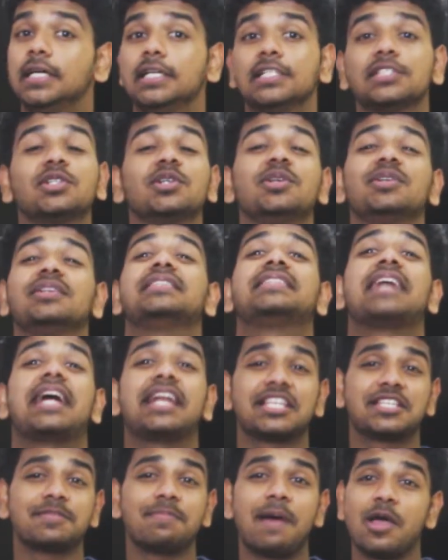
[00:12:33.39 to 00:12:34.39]
So that
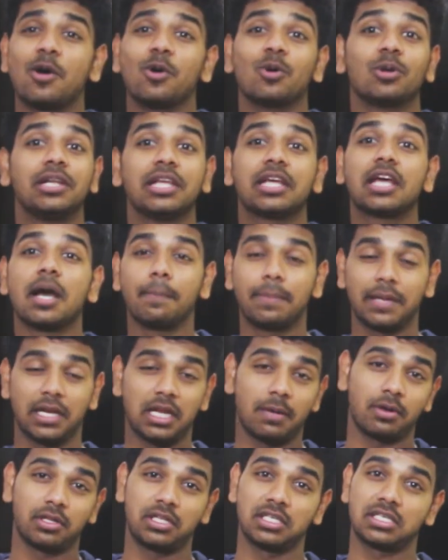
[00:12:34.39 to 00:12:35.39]
is my only complaint
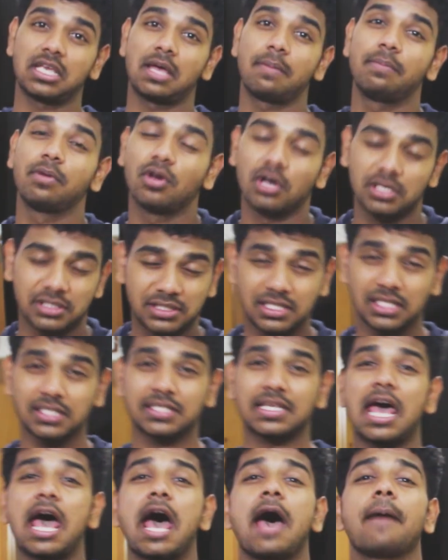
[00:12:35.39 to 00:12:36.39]
about this app, because this
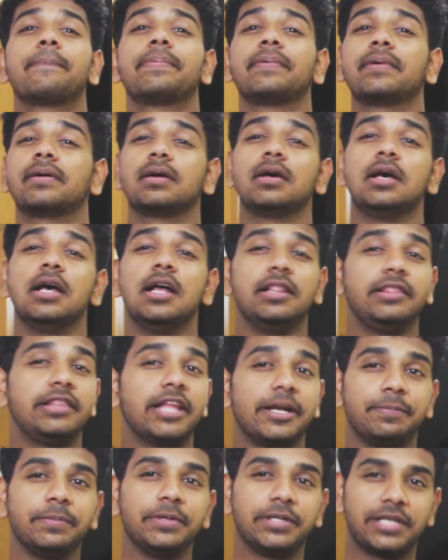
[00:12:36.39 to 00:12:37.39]
app,
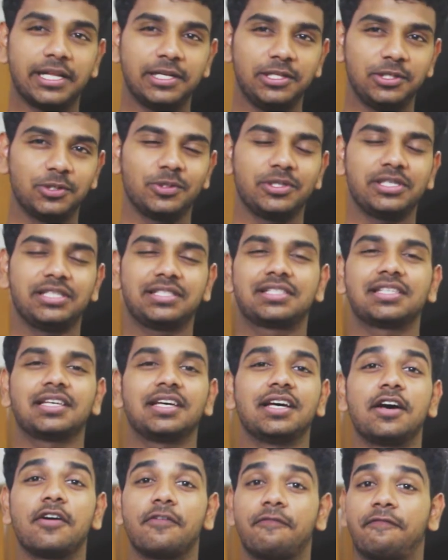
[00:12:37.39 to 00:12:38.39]
let me tell you, is
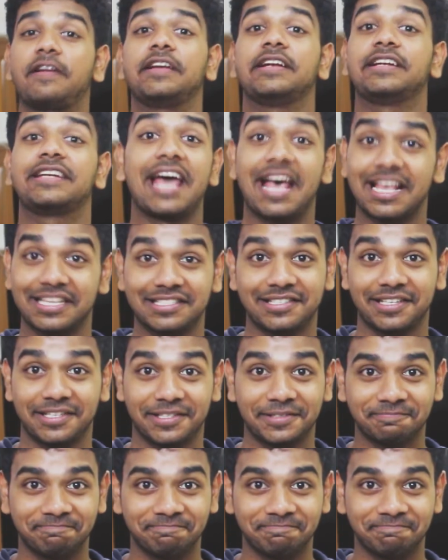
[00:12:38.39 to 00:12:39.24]
fantastic.